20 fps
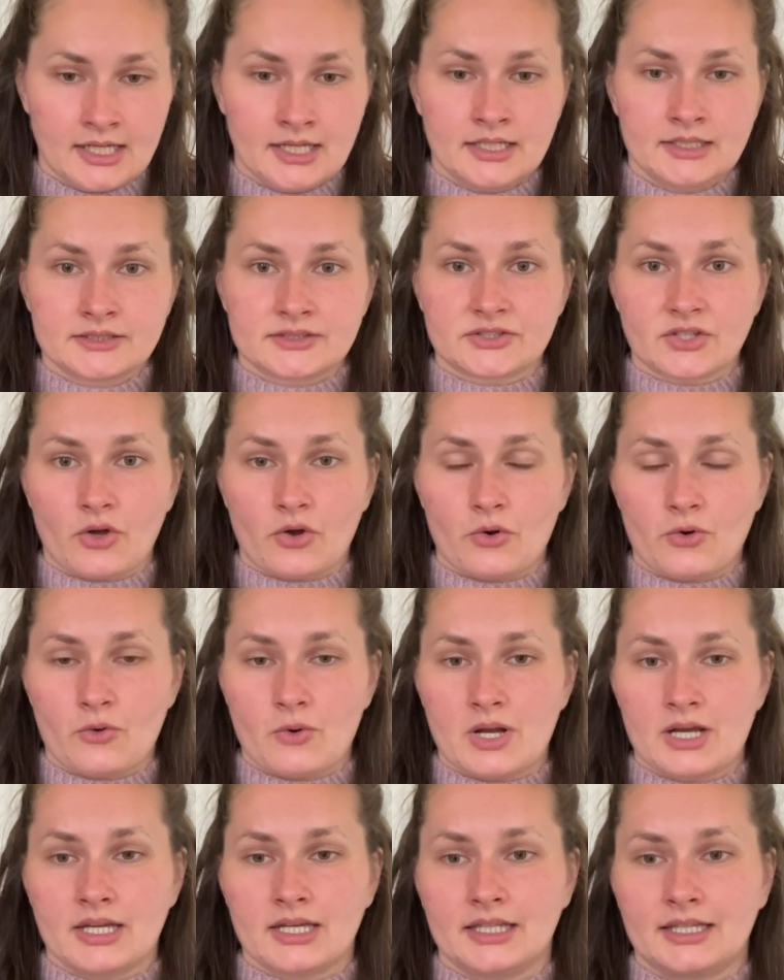So
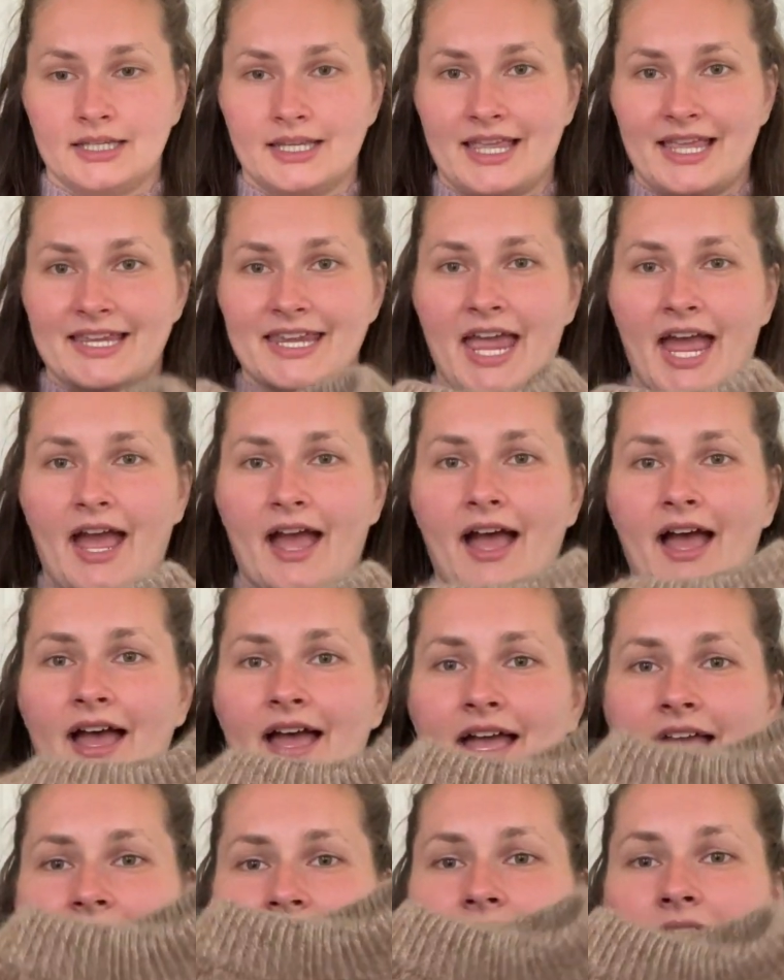yeah,
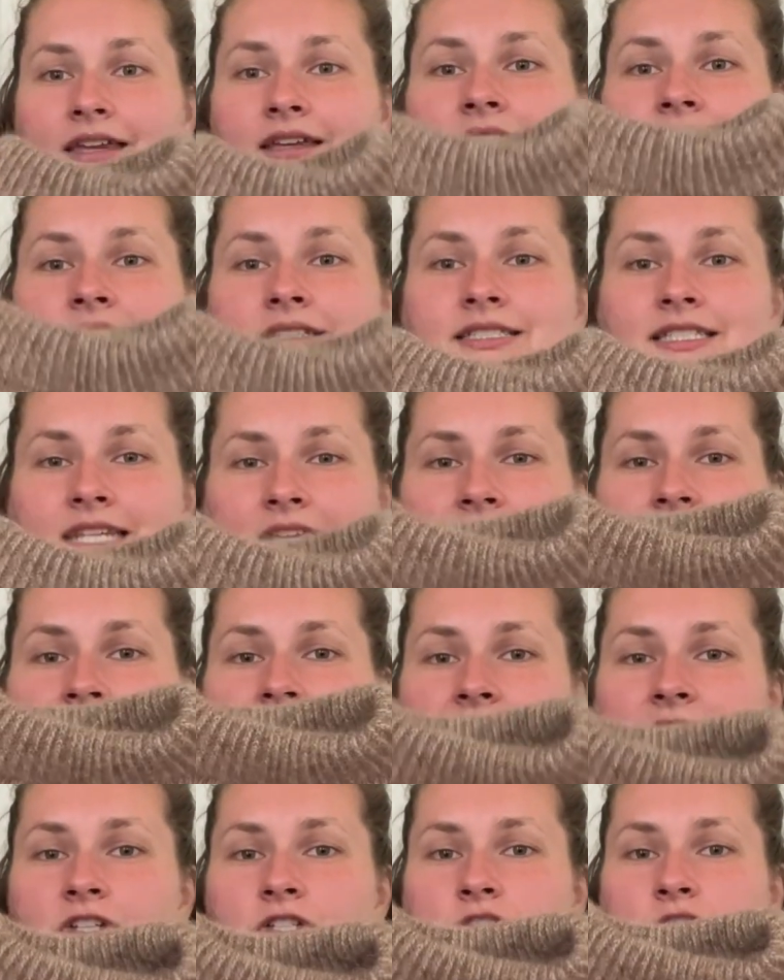I did
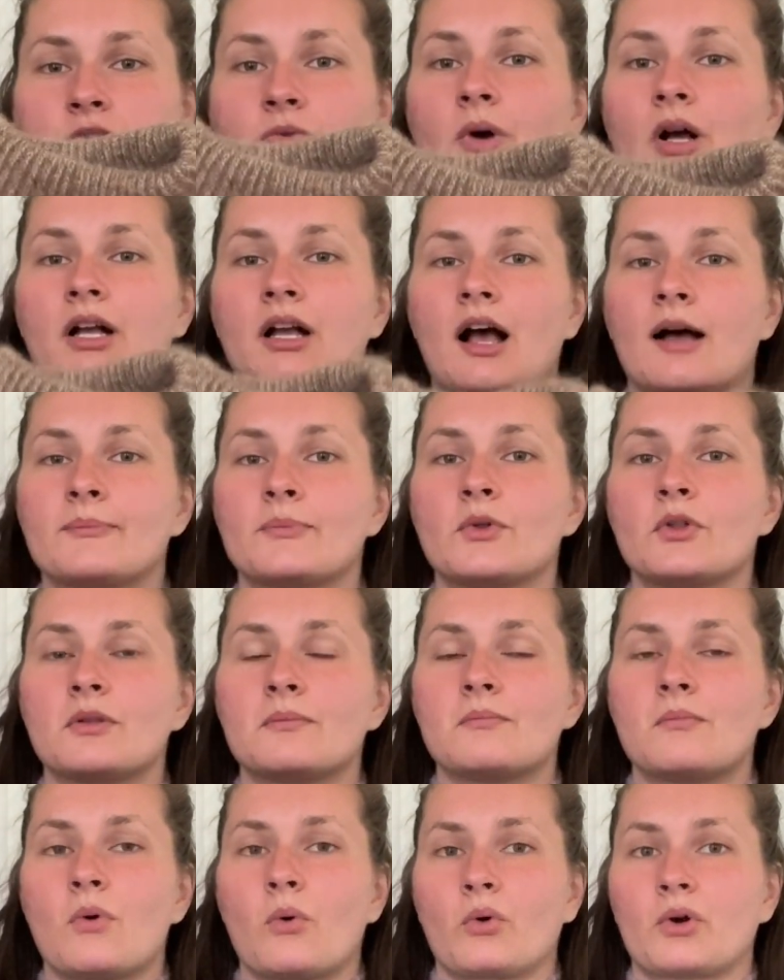have to do a couple
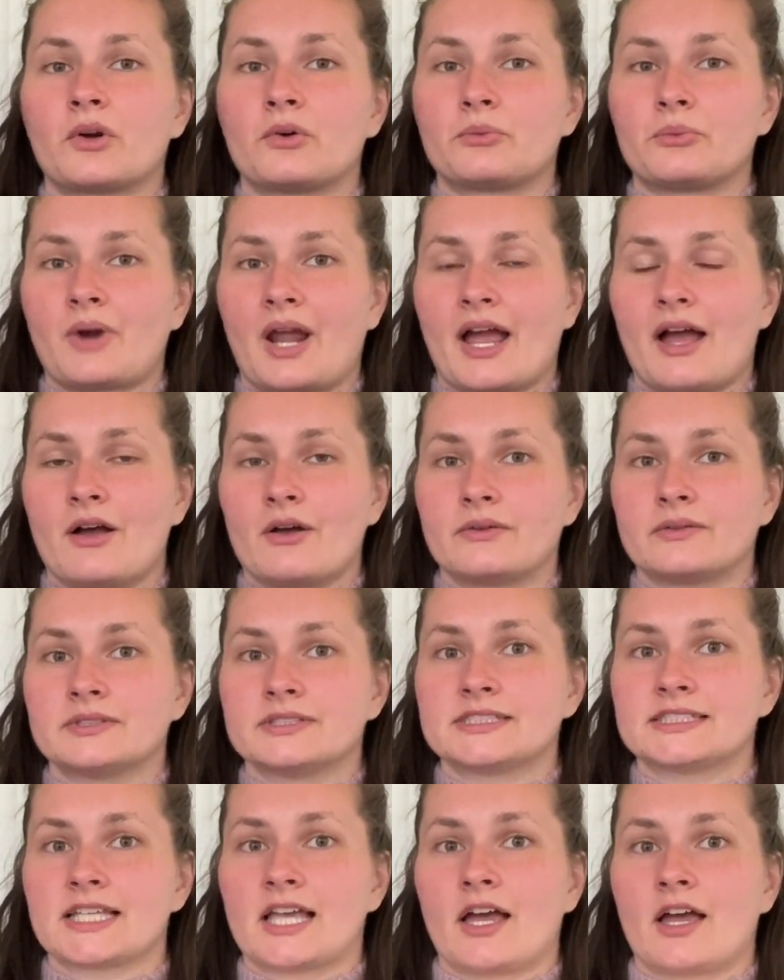more
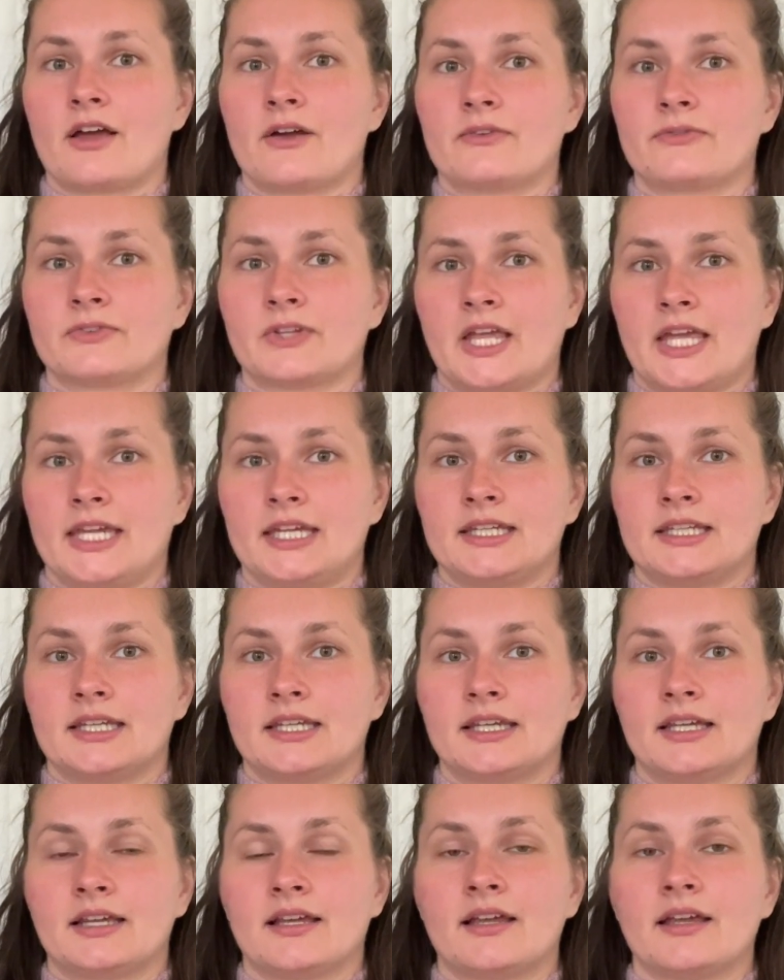rounds of like,
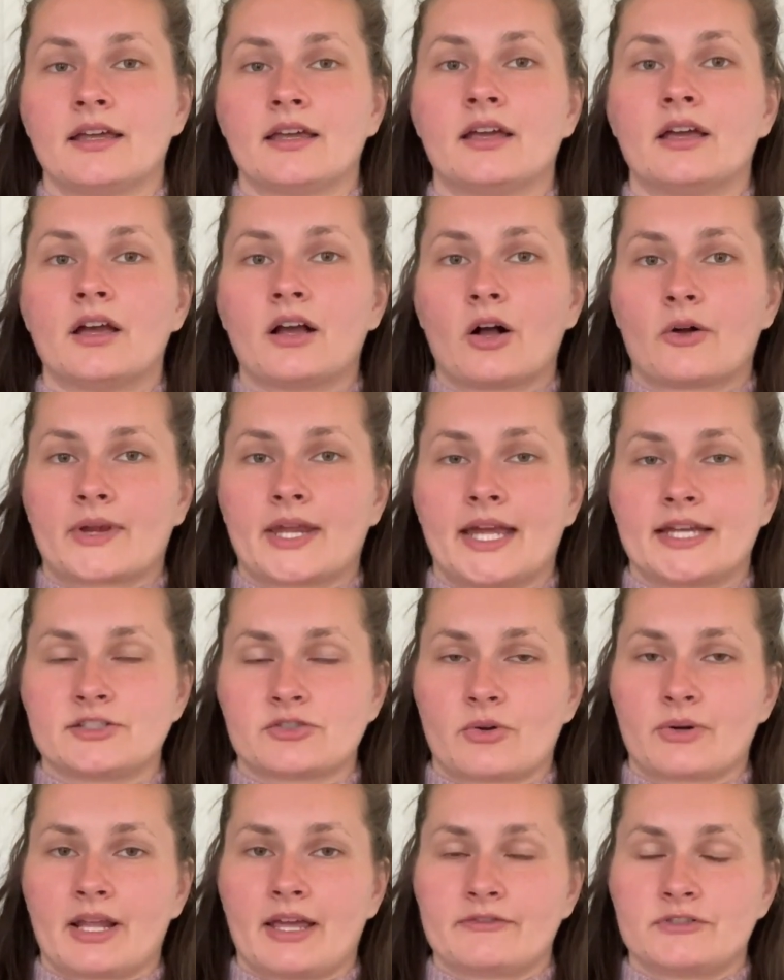okay, I
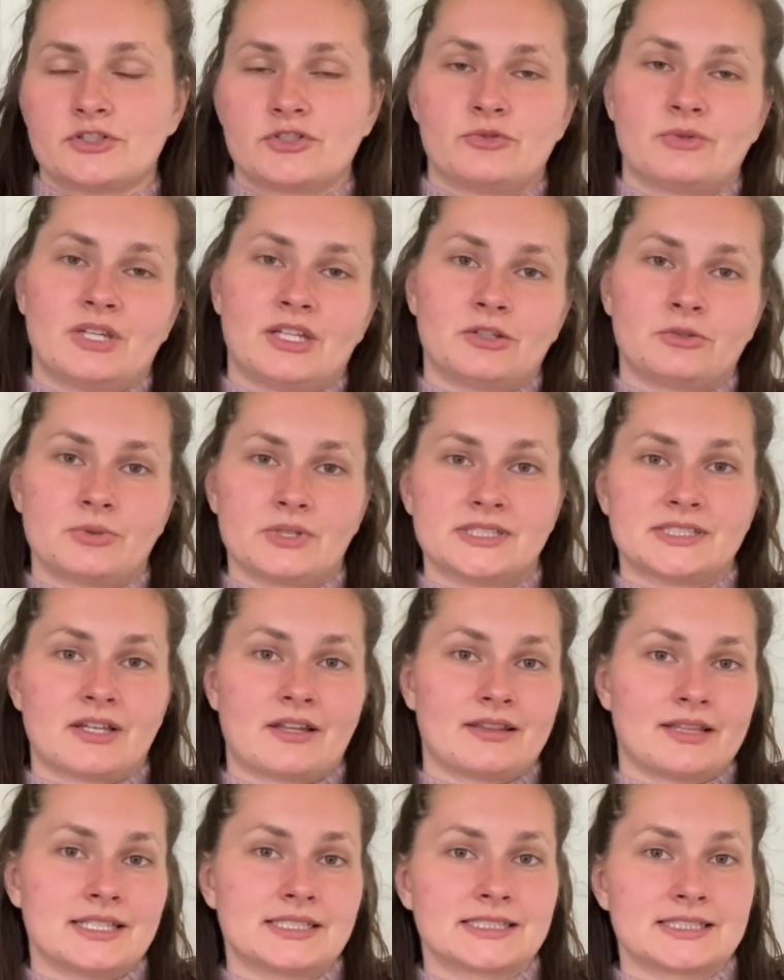don't have to do an increase
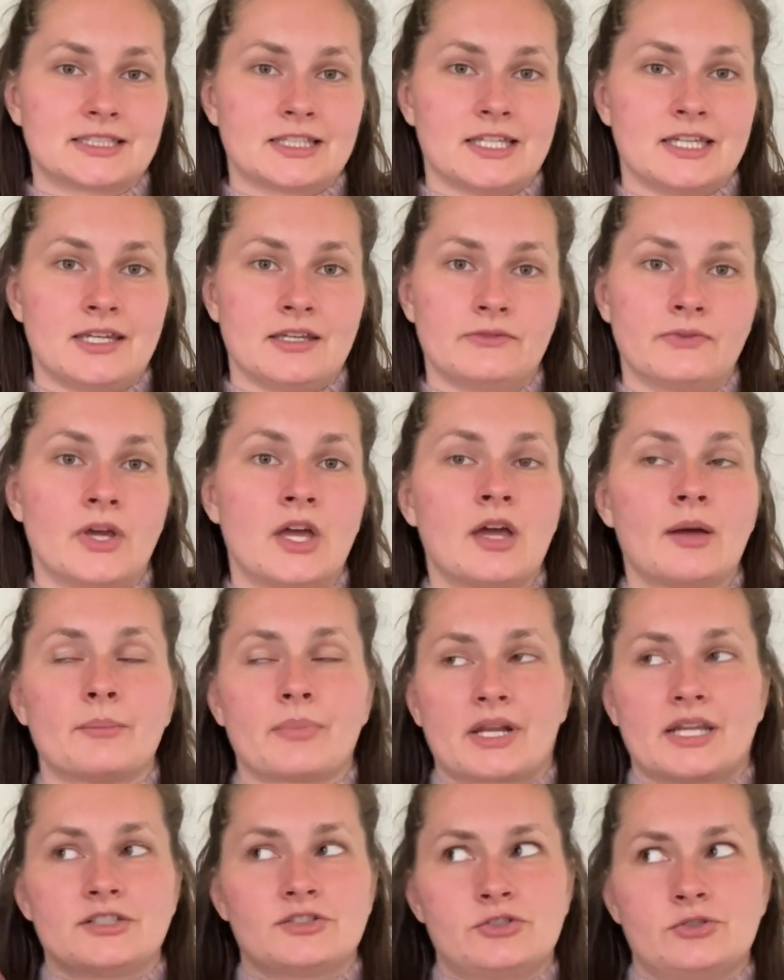on this sleeve, but
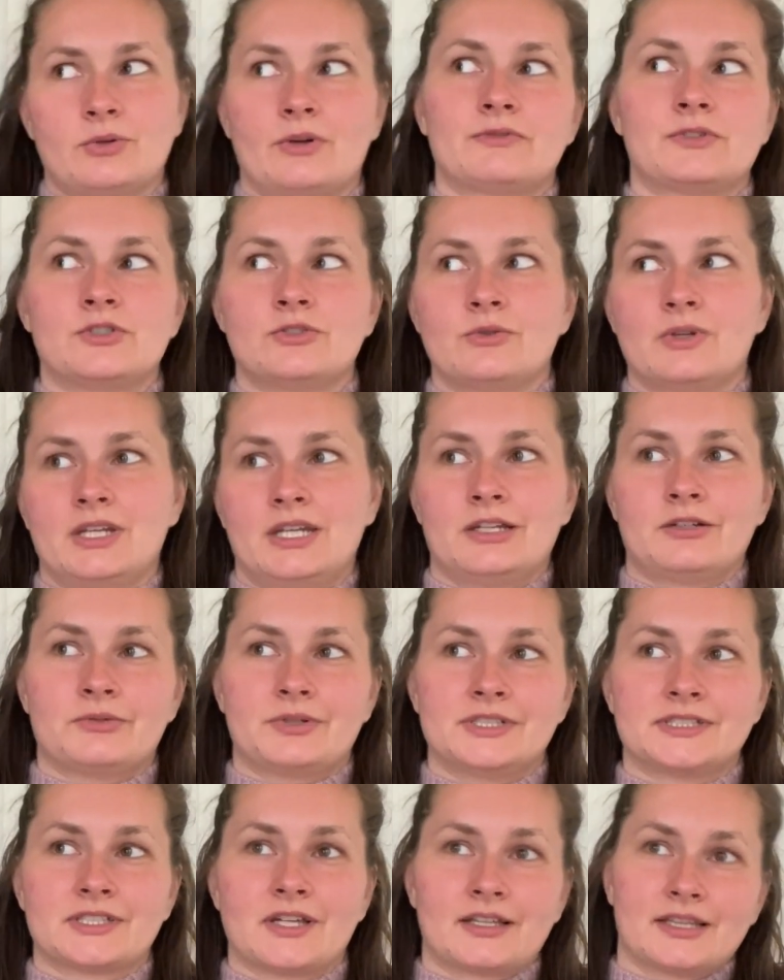I do have to do an
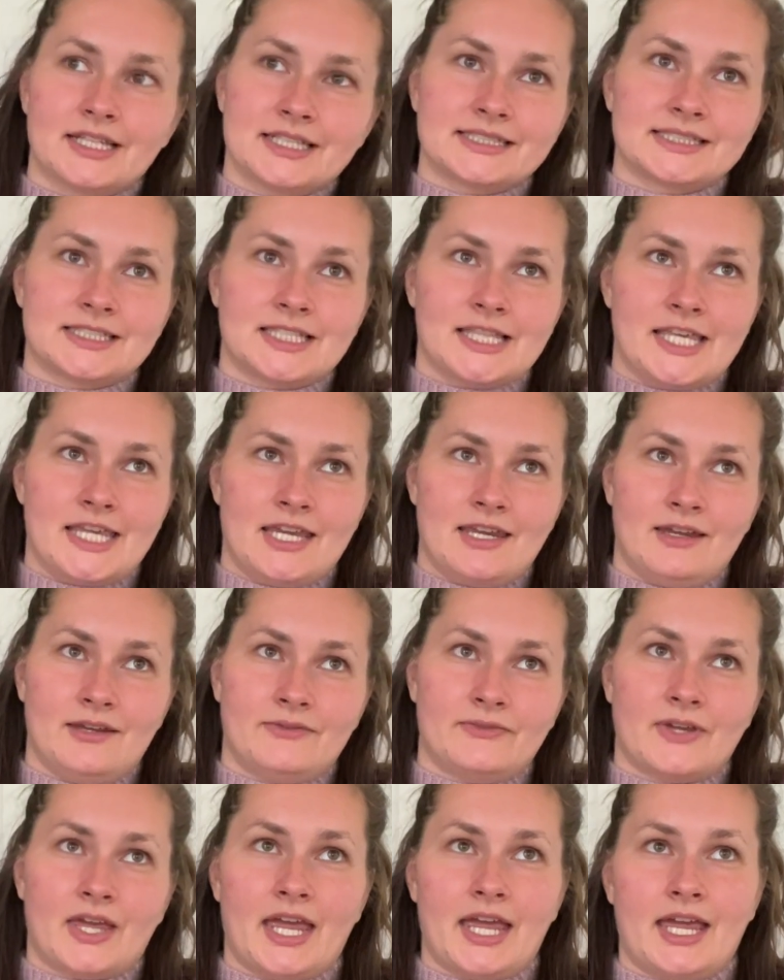increase on this
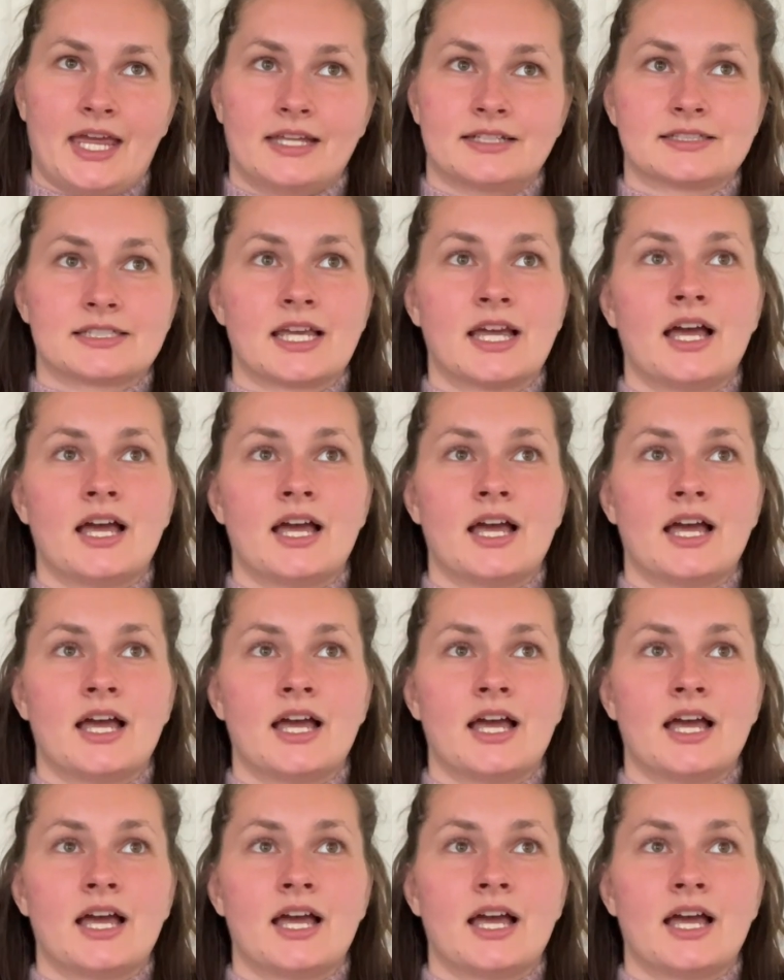sleeve. And